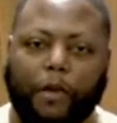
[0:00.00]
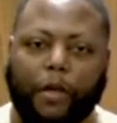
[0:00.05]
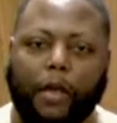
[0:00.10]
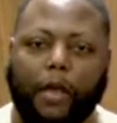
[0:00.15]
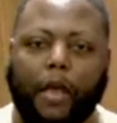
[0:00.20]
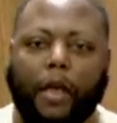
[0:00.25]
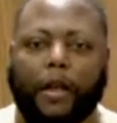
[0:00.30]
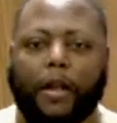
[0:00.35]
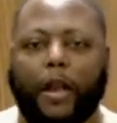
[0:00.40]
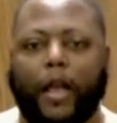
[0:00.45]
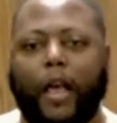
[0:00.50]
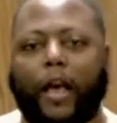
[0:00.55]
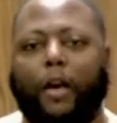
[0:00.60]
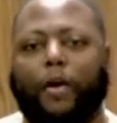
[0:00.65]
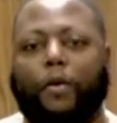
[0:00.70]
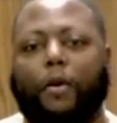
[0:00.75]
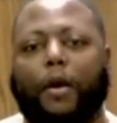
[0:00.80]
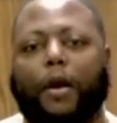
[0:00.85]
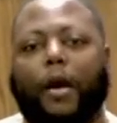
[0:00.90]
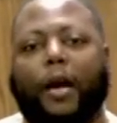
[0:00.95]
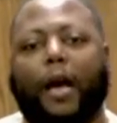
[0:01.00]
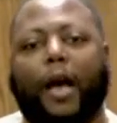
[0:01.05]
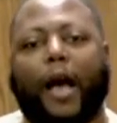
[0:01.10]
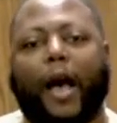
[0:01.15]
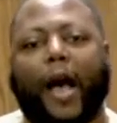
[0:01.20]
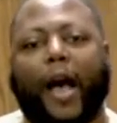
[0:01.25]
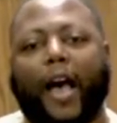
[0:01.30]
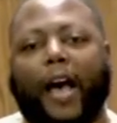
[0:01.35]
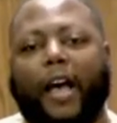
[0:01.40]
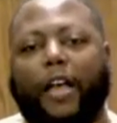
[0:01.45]
Now, I
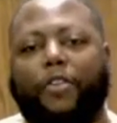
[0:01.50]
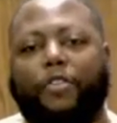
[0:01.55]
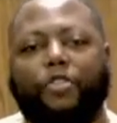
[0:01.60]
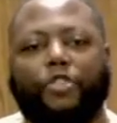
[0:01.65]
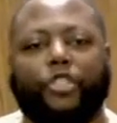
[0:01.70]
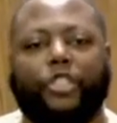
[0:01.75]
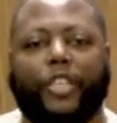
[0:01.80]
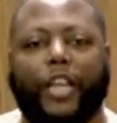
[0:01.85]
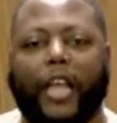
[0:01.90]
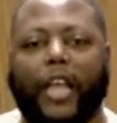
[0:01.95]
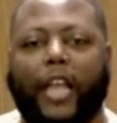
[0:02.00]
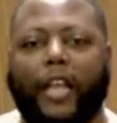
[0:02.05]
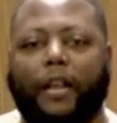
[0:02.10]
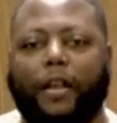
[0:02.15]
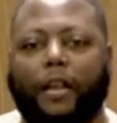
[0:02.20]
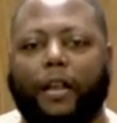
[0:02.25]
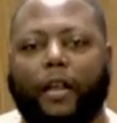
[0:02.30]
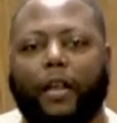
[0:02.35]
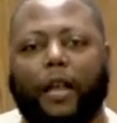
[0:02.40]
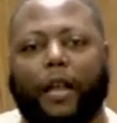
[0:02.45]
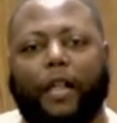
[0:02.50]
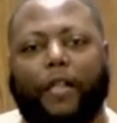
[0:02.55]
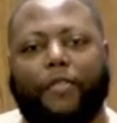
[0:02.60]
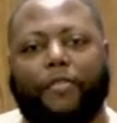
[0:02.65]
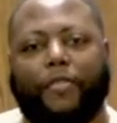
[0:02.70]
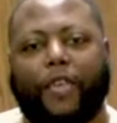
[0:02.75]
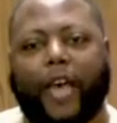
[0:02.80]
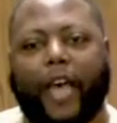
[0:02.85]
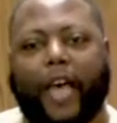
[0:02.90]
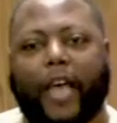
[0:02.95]
understand
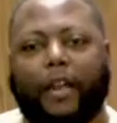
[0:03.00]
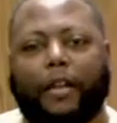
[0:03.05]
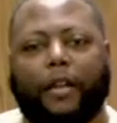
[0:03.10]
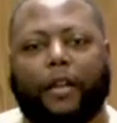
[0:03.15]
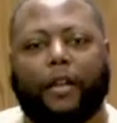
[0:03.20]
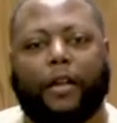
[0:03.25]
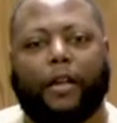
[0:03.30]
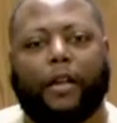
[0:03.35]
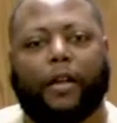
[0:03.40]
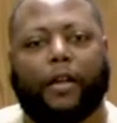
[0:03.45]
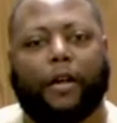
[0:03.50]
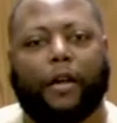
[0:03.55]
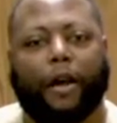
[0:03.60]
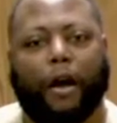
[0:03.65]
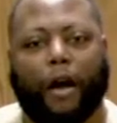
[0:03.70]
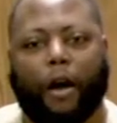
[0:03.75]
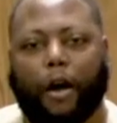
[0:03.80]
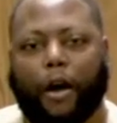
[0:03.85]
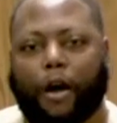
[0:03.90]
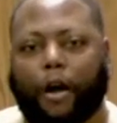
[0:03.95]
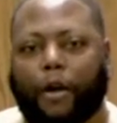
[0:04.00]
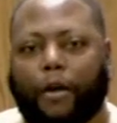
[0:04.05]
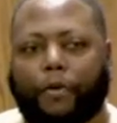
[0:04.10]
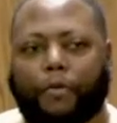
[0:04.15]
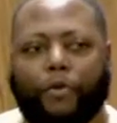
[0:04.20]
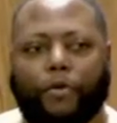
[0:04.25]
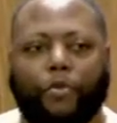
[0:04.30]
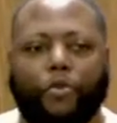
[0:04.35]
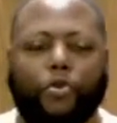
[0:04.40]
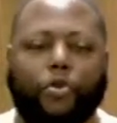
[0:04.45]
that our
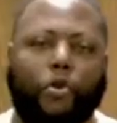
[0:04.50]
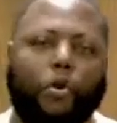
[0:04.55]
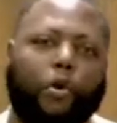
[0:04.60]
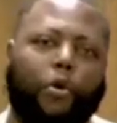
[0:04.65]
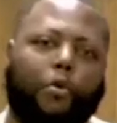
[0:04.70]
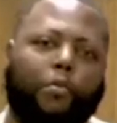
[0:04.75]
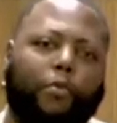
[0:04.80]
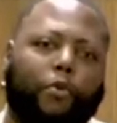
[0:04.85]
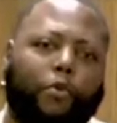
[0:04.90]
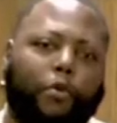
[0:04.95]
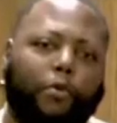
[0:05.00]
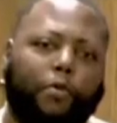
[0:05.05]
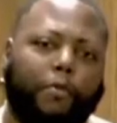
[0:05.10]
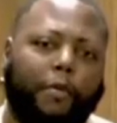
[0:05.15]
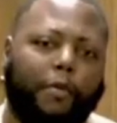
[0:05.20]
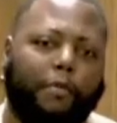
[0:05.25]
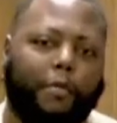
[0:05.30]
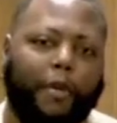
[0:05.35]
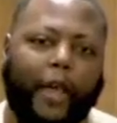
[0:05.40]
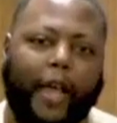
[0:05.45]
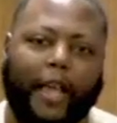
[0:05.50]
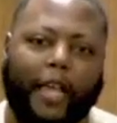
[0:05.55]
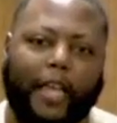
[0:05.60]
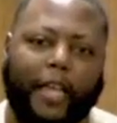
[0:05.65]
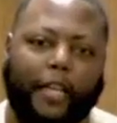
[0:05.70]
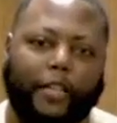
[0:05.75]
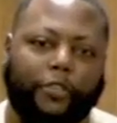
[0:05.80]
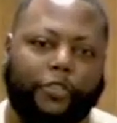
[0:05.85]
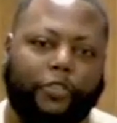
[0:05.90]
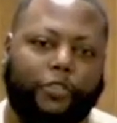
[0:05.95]
normal black
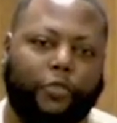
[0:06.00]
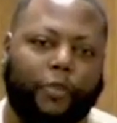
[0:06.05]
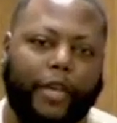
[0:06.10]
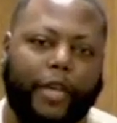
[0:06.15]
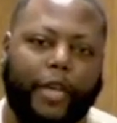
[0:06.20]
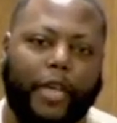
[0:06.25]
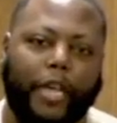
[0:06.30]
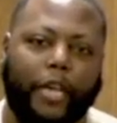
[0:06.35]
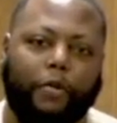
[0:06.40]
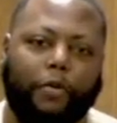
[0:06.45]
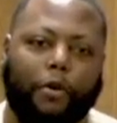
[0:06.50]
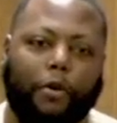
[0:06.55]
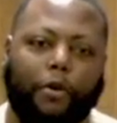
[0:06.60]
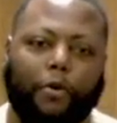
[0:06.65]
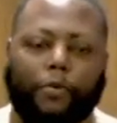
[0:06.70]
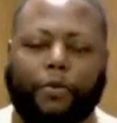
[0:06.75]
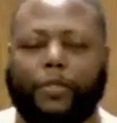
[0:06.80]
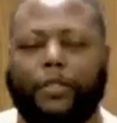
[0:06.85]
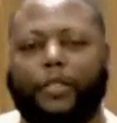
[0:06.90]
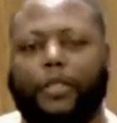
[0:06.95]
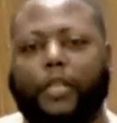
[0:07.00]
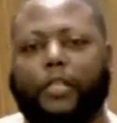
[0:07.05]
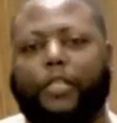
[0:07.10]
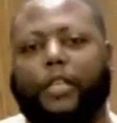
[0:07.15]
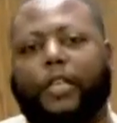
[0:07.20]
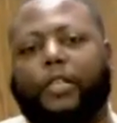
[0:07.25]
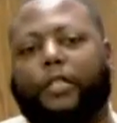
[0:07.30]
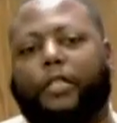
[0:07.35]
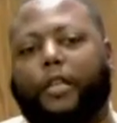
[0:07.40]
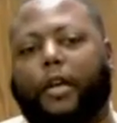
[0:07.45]
history heroes, such as
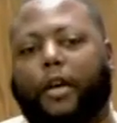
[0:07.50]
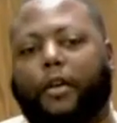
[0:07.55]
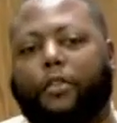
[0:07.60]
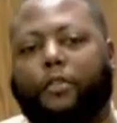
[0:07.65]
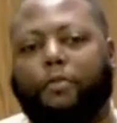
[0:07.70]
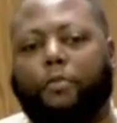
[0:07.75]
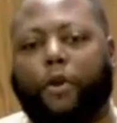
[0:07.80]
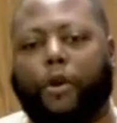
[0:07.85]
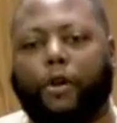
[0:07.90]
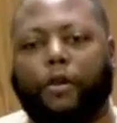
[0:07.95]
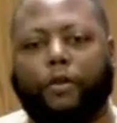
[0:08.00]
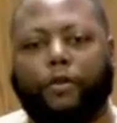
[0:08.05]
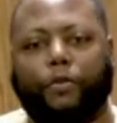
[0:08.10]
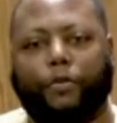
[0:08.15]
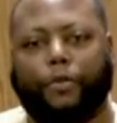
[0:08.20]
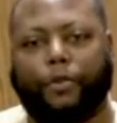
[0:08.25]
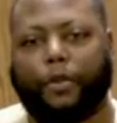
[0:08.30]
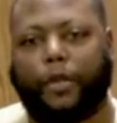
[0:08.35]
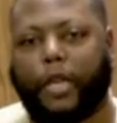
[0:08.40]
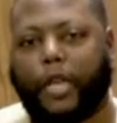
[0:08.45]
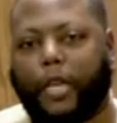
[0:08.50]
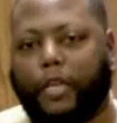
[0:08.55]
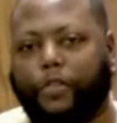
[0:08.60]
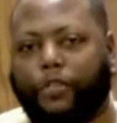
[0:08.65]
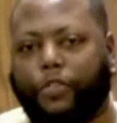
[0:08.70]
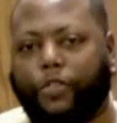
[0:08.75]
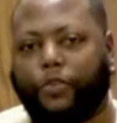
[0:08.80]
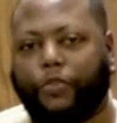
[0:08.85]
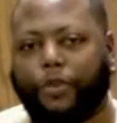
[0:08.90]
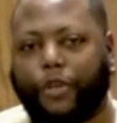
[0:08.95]
Dr. Martin Luther King
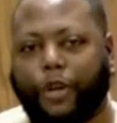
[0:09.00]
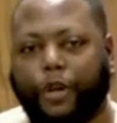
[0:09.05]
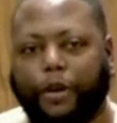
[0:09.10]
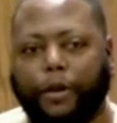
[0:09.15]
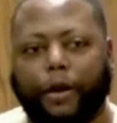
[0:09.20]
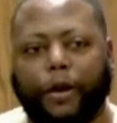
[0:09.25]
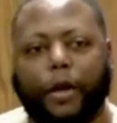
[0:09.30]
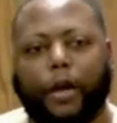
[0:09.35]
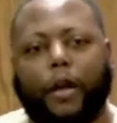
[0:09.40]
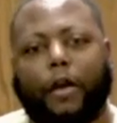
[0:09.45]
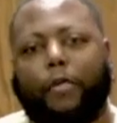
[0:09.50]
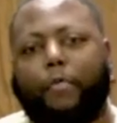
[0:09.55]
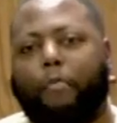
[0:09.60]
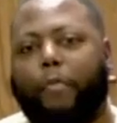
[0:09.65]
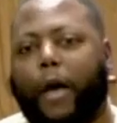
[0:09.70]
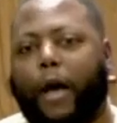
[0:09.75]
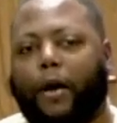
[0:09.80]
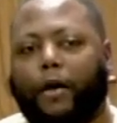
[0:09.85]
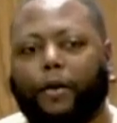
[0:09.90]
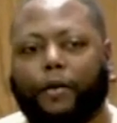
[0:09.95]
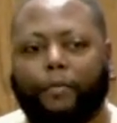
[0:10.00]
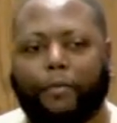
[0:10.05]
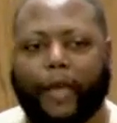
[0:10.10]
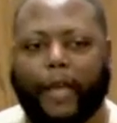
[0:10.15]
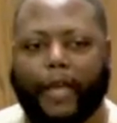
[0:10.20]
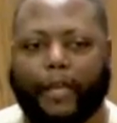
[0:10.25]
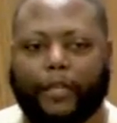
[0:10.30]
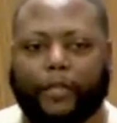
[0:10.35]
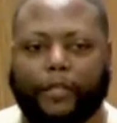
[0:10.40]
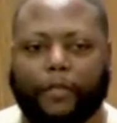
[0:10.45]
Jr., Malcolm
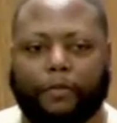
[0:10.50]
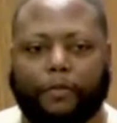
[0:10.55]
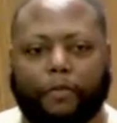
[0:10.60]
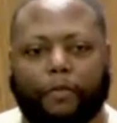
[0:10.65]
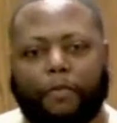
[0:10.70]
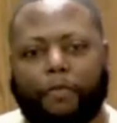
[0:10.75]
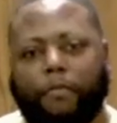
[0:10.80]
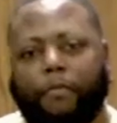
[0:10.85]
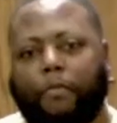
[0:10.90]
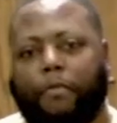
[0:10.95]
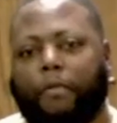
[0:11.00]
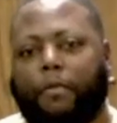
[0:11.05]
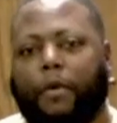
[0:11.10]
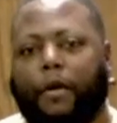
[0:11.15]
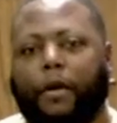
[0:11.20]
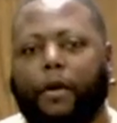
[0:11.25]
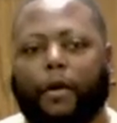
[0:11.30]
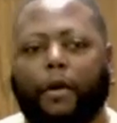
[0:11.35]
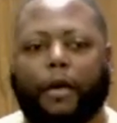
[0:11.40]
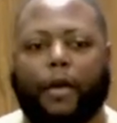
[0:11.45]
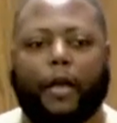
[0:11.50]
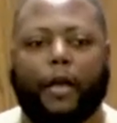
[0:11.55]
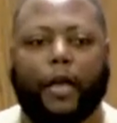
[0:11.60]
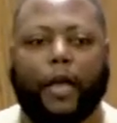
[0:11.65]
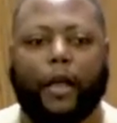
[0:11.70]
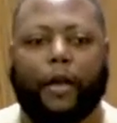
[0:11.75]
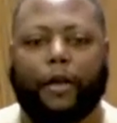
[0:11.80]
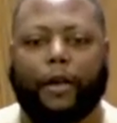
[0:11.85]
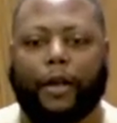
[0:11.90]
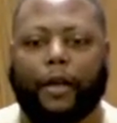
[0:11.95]
X,
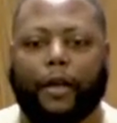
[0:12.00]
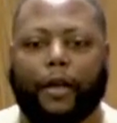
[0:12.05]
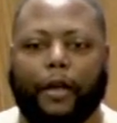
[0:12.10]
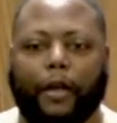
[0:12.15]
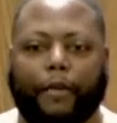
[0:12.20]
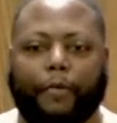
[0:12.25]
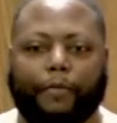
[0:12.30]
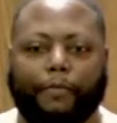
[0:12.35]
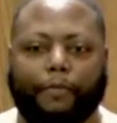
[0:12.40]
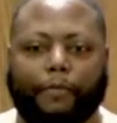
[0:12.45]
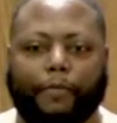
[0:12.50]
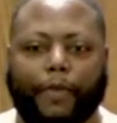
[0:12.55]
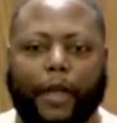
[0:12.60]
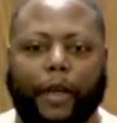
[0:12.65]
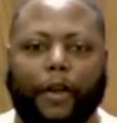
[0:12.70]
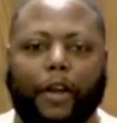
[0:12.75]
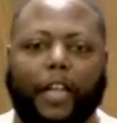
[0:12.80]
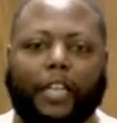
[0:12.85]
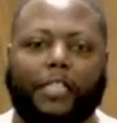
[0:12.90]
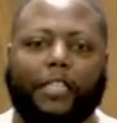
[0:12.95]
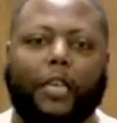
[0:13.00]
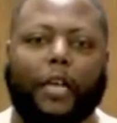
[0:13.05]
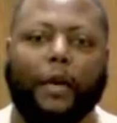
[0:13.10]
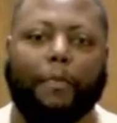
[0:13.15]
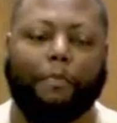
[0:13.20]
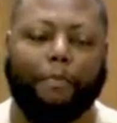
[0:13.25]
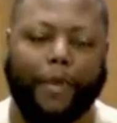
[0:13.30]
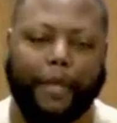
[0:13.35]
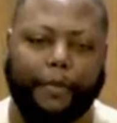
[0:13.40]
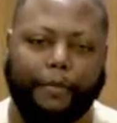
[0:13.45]
Harriet, uh, Harriet
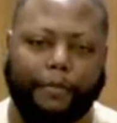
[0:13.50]
Tubman,